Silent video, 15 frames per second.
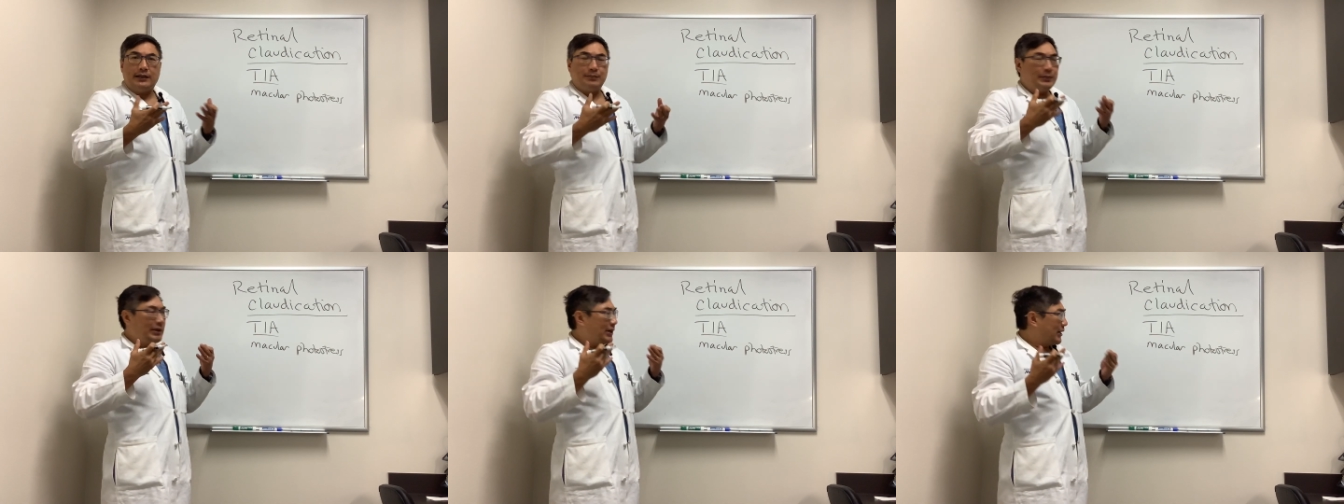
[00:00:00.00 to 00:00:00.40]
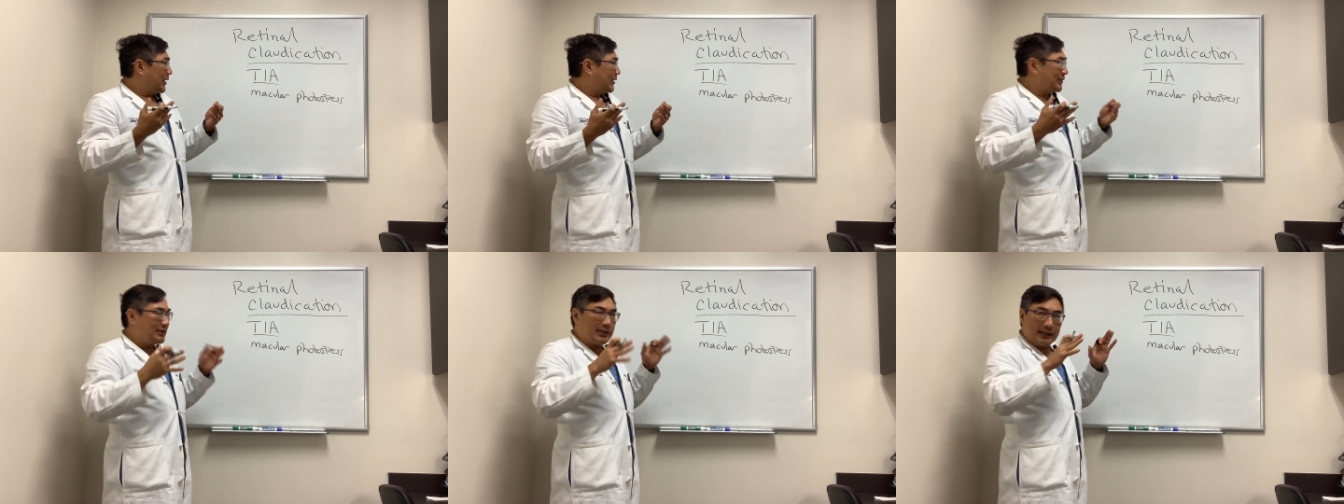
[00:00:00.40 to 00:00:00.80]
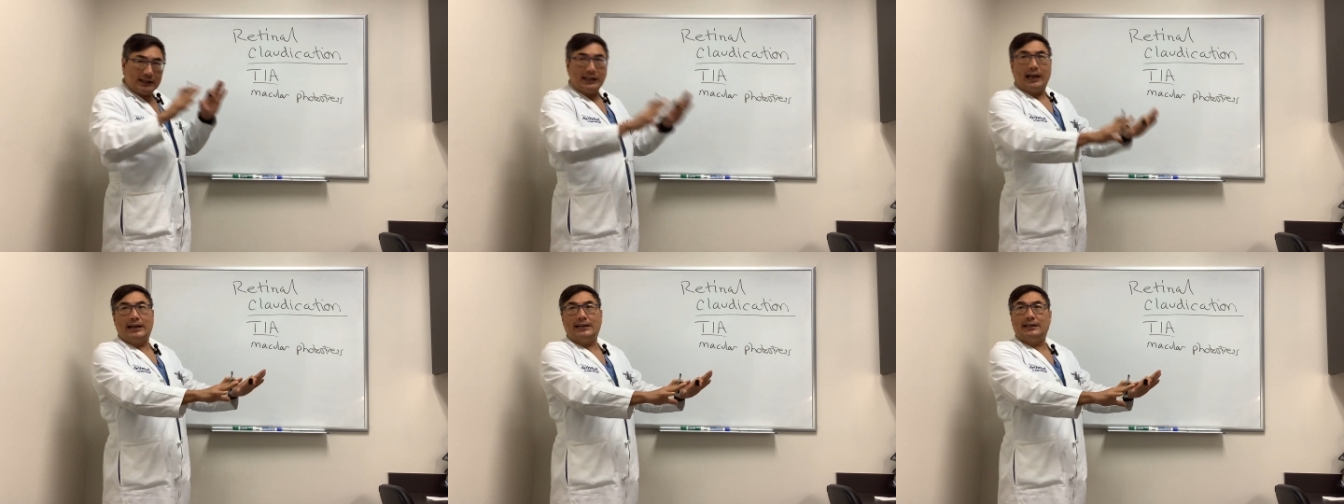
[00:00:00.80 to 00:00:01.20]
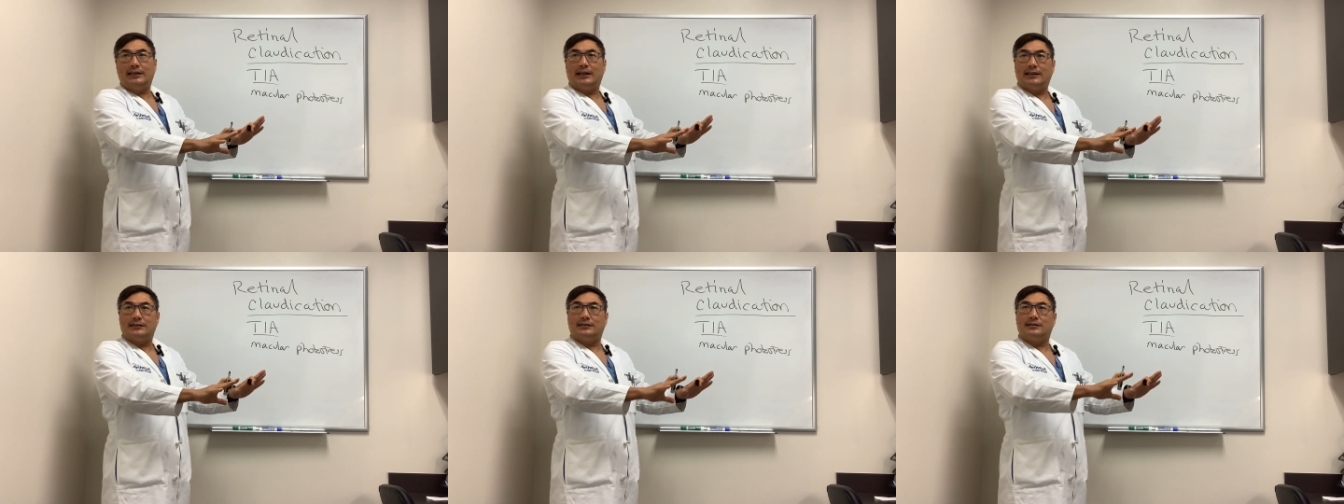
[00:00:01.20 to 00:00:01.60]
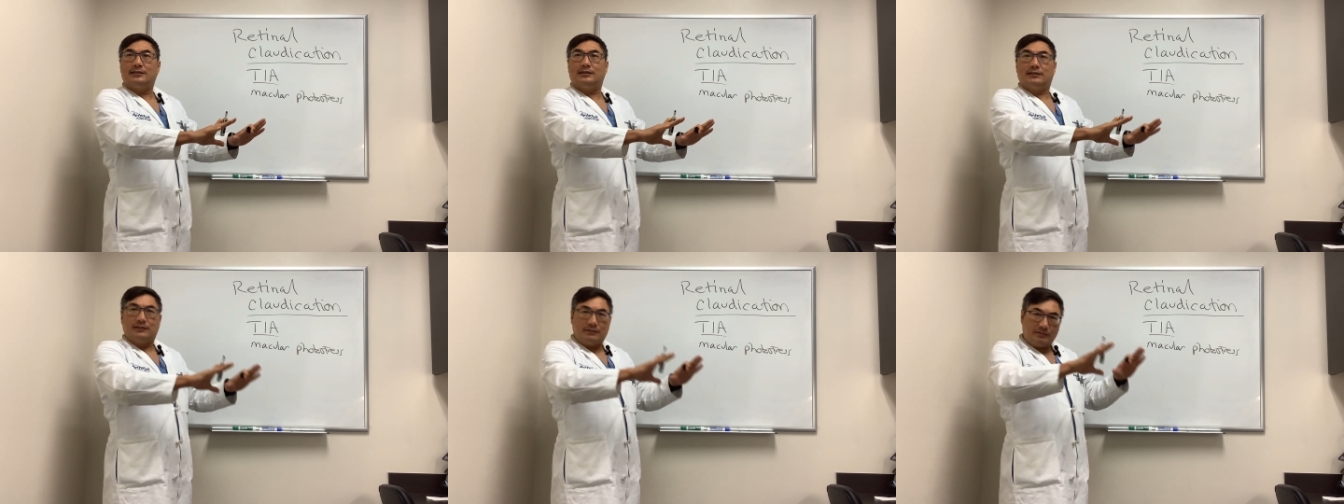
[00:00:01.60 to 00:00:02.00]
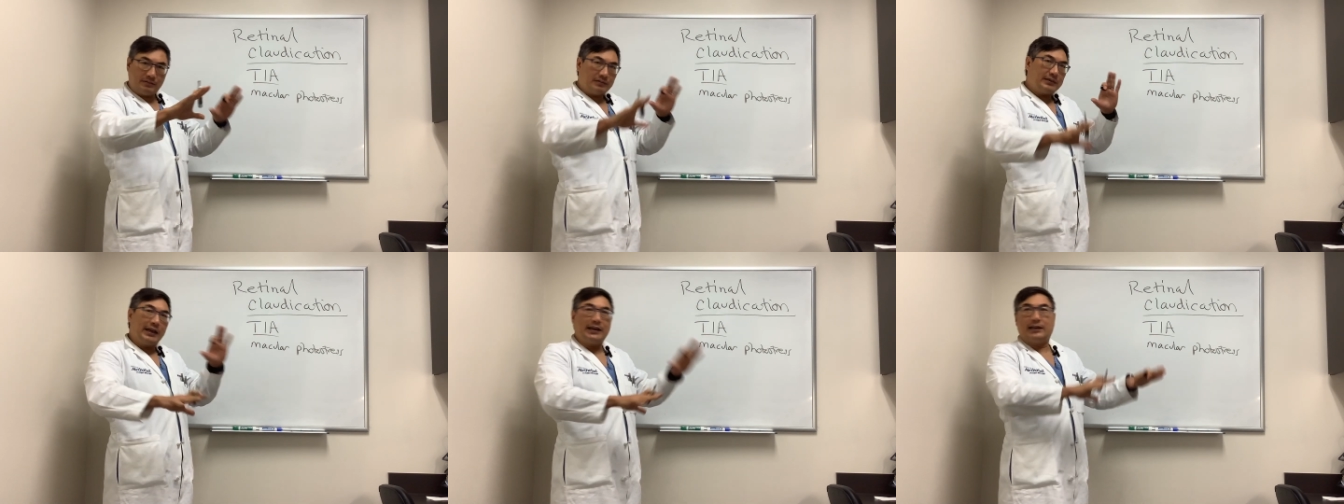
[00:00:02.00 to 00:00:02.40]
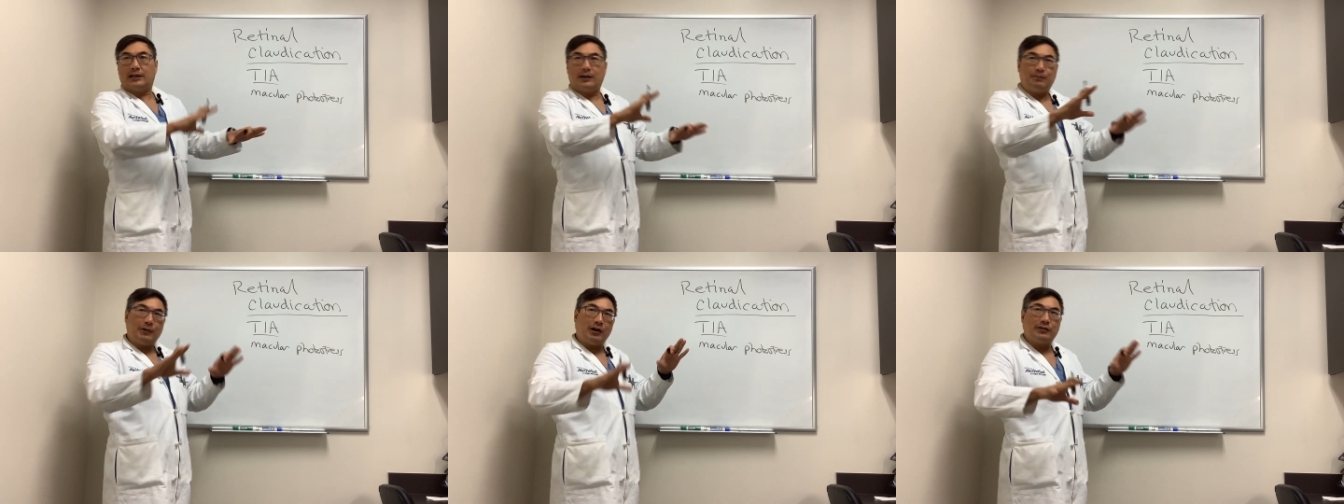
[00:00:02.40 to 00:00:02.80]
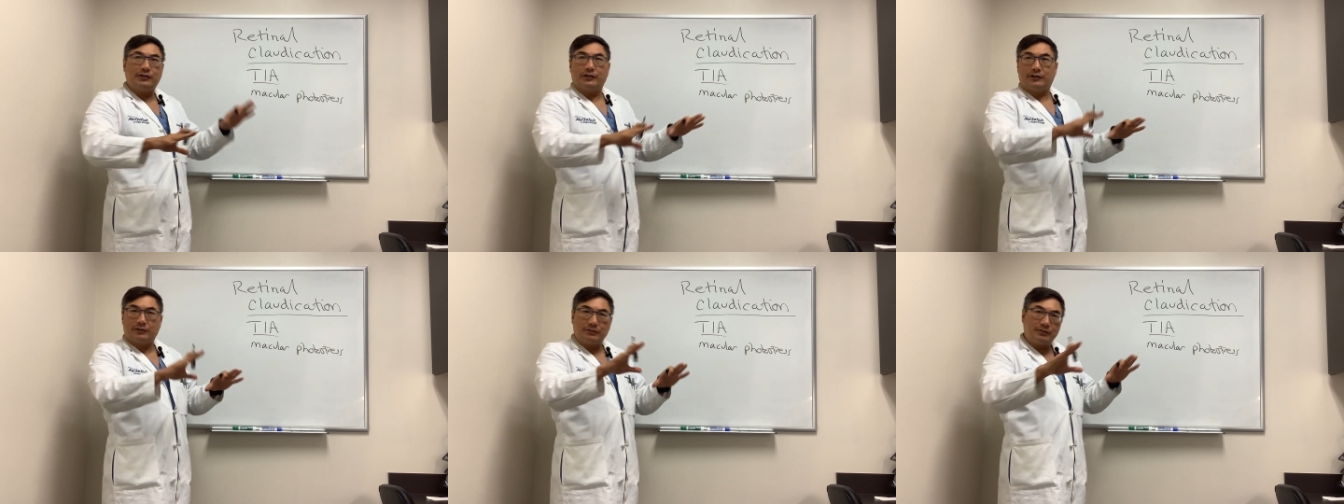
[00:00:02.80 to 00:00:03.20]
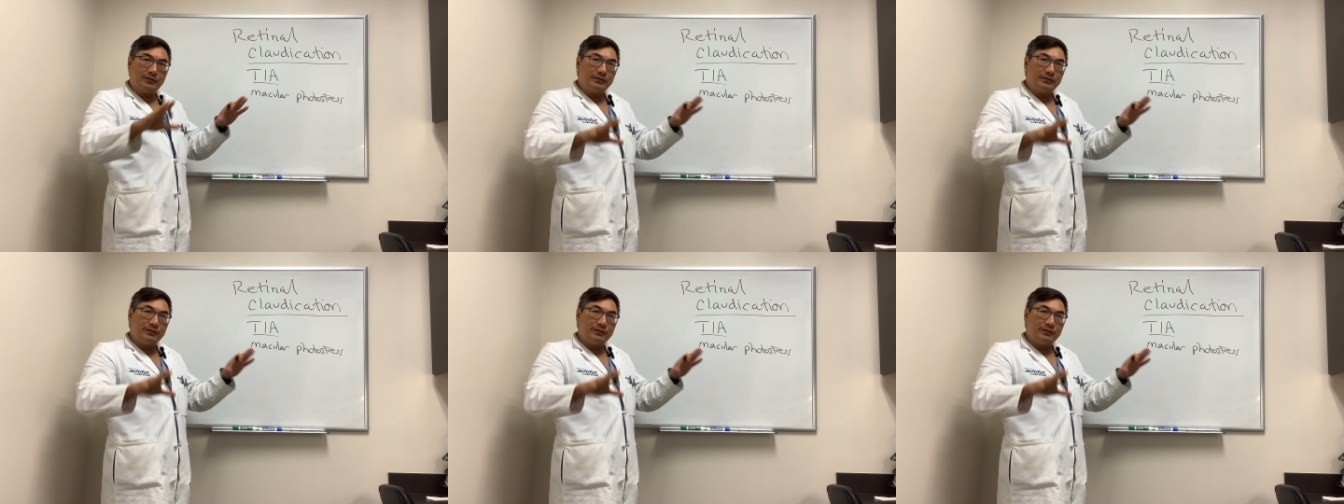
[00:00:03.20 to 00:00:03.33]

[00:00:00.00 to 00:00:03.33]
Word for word: because the light has taken up all their